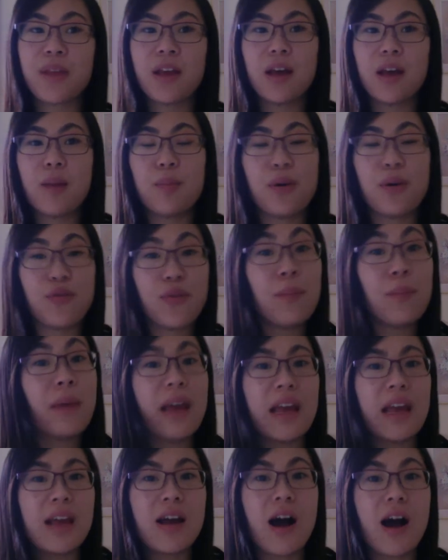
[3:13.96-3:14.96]
But for
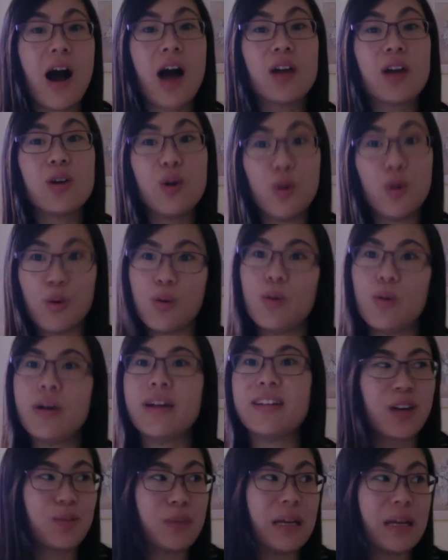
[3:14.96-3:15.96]
me, I'd
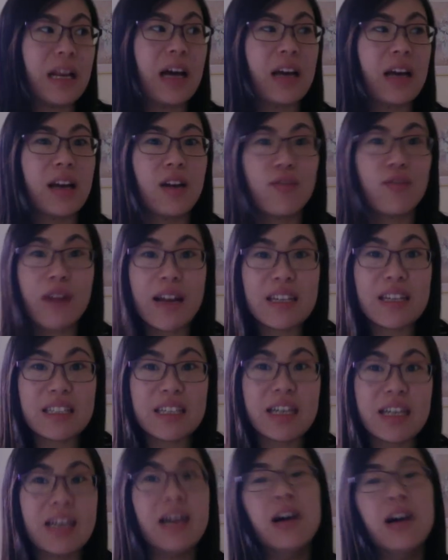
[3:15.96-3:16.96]
always be like, Ray did
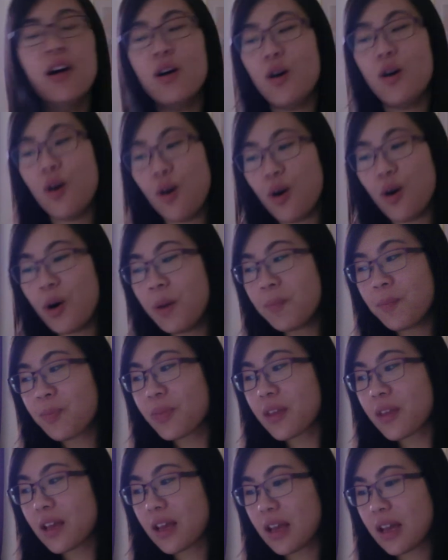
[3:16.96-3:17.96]
it, or
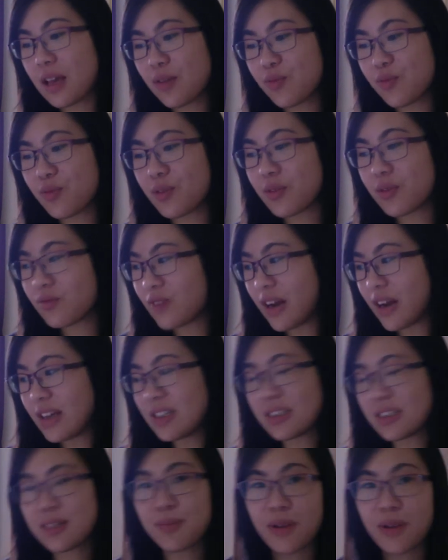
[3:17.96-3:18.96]
if Ray
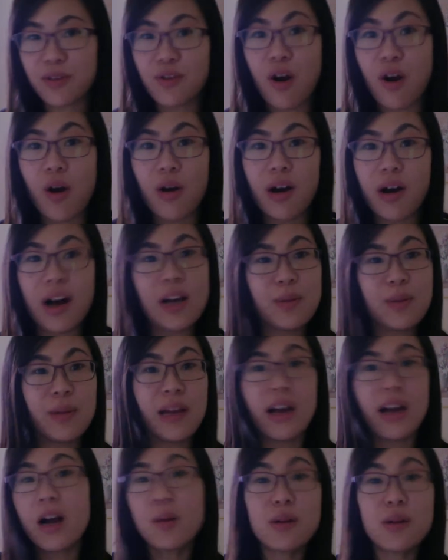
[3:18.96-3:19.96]
does something wrong, I'd be
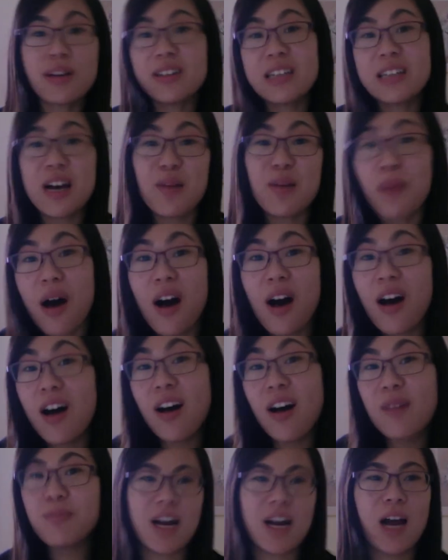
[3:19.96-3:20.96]
like, I'm gonna tell
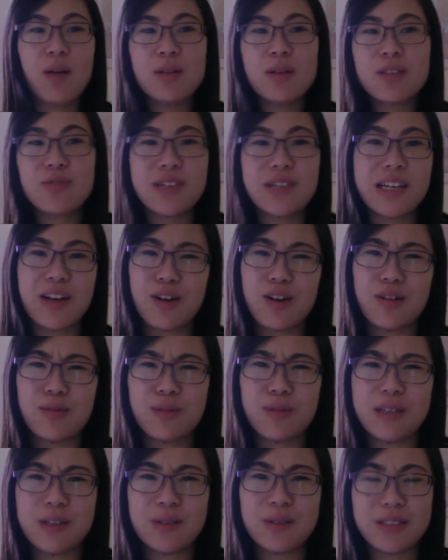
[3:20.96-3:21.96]
Mum. I was a really
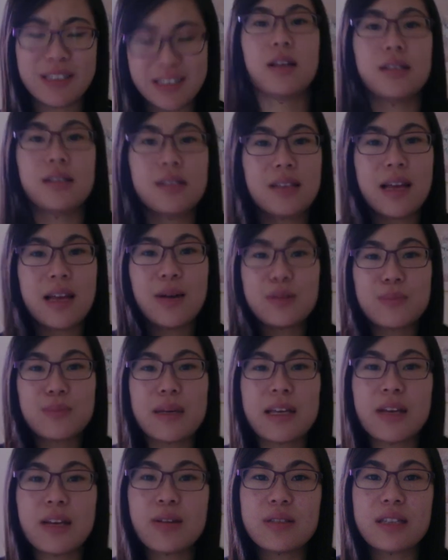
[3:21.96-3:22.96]
horrible little sister. So that was my
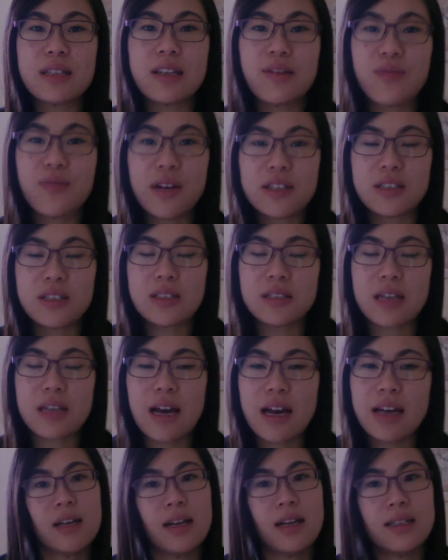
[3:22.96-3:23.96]
guilty confessions
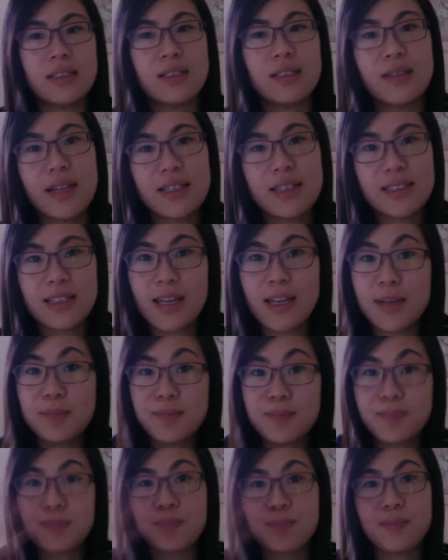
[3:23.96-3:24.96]
tag. Until next time.